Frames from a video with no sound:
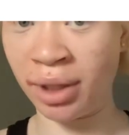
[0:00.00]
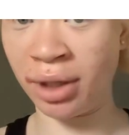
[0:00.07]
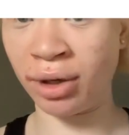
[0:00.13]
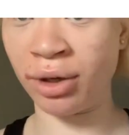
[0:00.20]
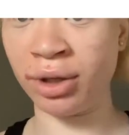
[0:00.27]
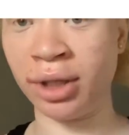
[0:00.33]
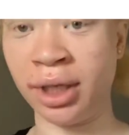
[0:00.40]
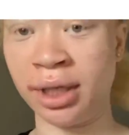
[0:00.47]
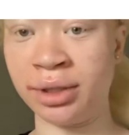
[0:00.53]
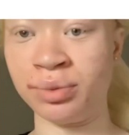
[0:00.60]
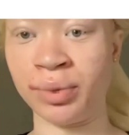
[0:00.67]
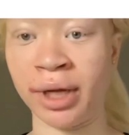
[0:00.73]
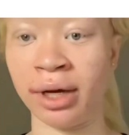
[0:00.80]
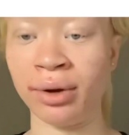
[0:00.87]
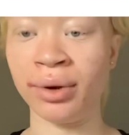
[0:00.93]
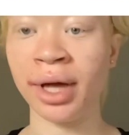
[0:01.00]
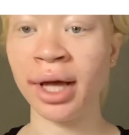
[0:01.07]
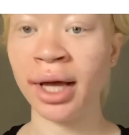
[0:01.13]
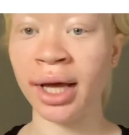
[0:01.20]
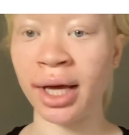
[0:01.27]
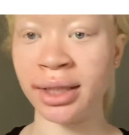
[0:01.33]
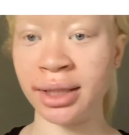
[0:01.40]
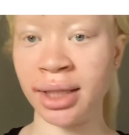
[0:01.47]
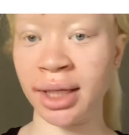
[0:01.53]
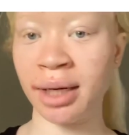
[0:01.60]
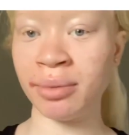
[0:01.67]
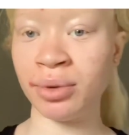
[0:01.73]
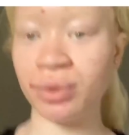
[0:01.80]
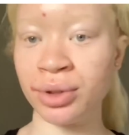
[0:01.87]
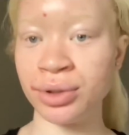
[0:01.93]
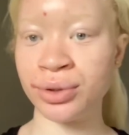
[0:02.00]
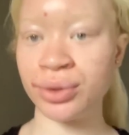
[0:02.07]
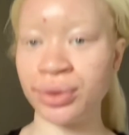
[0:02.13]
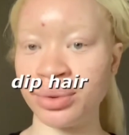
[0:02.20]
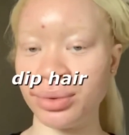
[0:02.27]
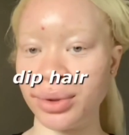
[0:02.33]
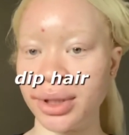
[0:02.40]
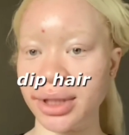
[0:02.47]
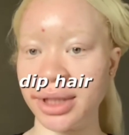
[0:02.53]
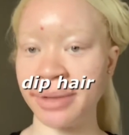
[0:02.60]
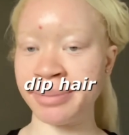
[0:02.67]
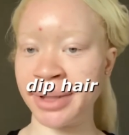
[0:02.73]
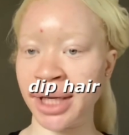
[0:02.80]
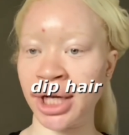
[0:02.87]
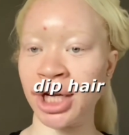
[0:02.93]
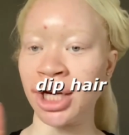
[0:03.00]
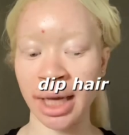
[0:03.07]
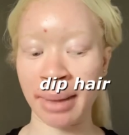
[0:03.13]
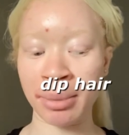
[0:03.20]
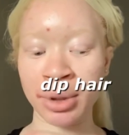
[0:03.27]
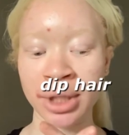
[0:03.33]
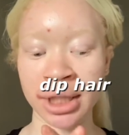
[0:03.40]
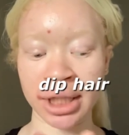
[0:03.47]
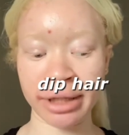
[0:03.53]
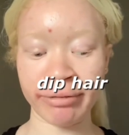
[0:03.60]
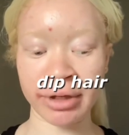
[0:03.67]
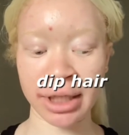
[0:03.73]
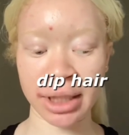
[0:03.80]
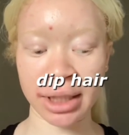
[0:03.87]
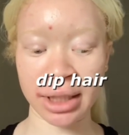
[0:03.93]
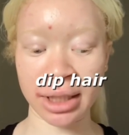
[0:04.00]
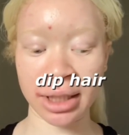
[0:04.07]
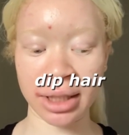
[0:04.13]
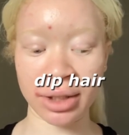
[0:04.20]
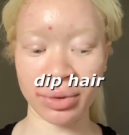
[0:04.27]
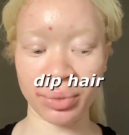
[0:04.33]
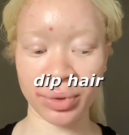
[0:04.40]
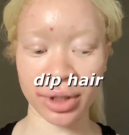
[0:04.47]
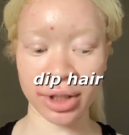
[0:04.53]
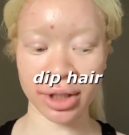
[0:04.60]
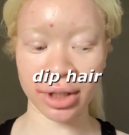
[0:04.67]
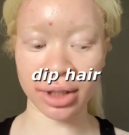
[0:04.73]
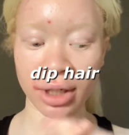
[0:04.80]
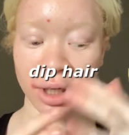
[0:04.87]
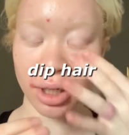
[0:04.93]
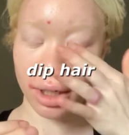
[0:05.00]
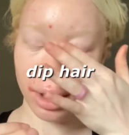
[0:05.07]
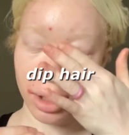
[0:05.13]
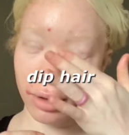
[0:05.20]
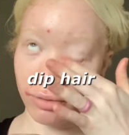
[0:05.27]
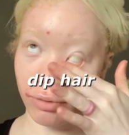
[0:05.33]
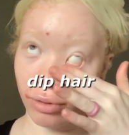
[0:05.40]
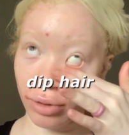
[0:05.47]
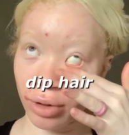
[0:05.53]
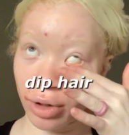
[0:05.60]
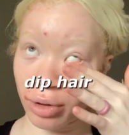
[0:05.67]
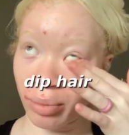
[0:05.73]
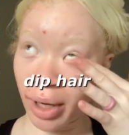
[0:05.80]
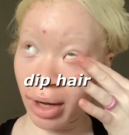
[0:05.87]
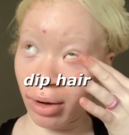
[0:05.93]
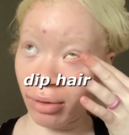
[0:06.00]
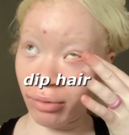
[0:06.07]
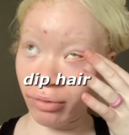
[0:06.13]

a curly as well. And then I'm going to dip the hair. I'm gonna leave it in the water for about